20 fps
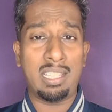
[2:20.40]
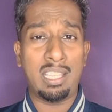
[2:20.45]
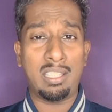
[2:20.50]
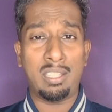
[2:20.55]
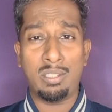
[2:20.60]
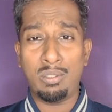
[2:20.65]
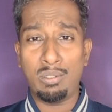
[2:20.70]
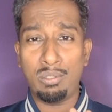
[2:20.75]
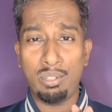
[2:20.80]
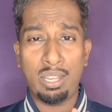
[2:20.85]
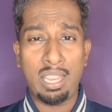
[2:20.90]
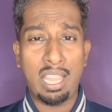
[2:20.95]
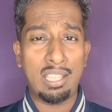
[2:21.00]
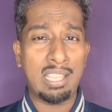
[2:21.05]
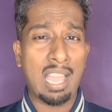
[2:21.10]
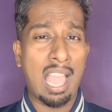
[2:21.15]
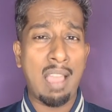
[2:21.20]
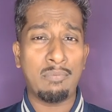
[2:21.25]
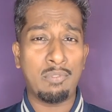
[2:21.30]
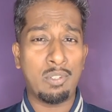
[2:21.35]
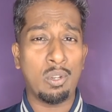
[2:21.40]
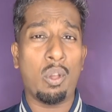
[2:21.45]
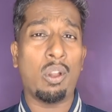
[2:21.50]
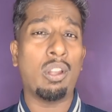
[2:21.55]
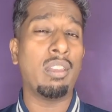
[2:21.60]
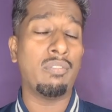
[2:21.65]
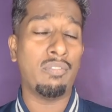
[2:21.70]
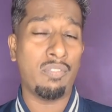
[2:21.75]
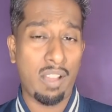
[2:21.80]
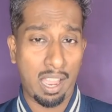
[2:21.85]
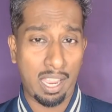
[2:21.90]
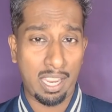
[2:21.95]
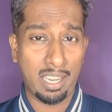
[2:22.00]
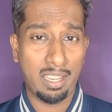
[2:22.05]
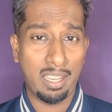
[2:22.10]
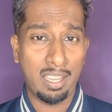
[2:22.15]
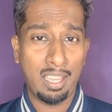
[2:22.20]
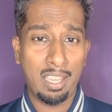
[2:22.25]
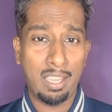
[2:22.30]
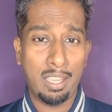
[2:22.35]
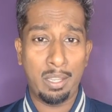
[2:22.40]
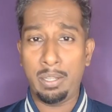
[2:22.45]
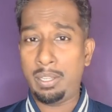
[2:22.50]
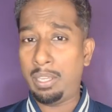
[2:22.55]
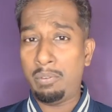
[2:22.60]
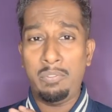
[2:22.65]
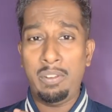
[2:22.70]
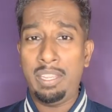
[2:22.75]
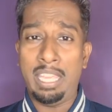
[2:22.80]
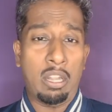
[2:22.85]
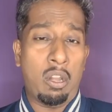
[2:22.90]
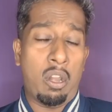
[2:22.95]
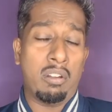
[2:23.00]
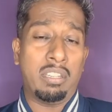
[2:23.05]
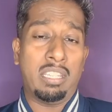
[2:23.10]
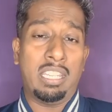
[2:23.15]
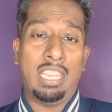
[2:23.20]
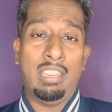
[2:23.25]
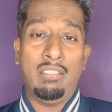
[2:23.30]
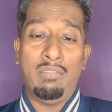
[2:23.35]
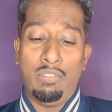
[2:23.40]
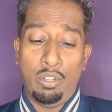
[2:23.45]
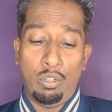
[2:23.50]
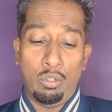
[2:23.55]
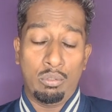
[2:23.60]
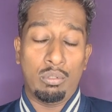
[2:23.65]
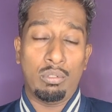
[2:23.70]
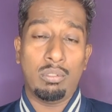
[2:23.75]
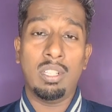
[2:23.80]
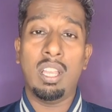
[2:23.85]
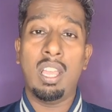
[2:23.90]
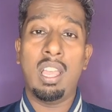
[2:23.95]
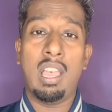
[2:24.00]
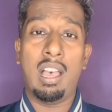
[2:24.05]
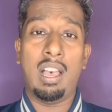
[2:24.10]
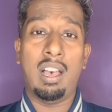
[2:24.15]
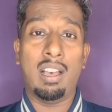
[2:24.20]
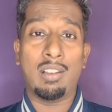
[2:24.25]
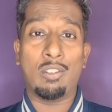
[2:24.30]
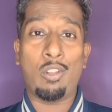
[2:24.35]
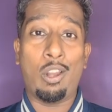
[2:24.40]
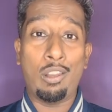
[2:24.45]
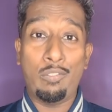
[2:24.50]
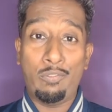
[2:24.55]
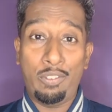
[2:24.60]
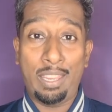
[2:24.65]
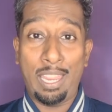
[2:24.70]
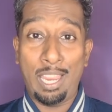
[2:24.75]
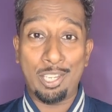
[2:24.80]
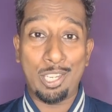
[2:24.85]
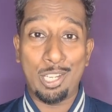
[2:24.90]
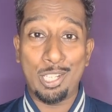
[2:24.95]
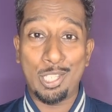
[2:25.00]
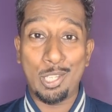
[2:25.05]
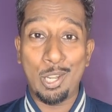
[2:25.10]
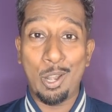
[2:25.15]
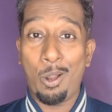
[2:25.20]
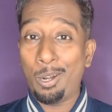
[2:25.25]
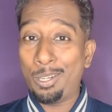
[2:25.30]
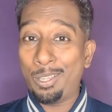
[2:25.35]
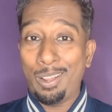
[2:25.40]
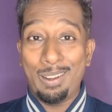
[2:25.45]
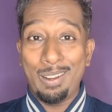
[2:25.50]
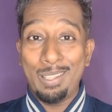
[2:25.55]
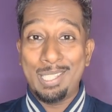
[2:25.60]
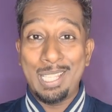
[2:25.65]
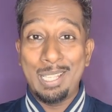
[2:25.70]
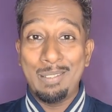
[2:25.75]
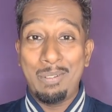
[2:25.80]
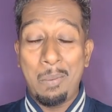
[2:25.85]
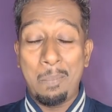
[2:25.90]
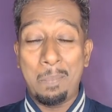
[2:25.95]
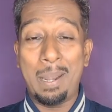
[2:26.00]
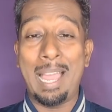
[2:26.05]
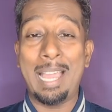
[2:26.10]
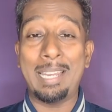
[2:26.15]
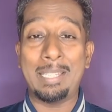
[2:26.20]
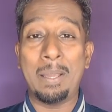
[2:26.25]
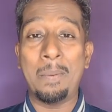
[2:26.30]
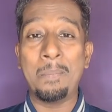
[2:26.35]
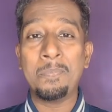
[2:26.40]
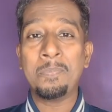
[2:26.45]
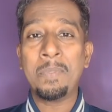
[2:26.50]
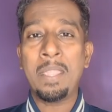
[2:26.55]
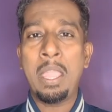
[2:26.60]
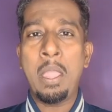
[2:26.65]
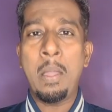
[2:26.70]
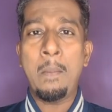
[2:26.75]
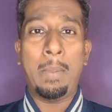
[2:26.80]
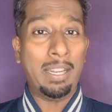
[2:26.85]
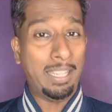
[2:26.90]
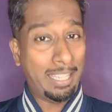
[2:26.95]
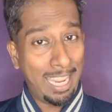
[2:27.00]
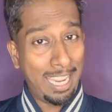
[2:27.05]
that you guys have to qualify. We cannot give you a qualification slot on a silver platter. But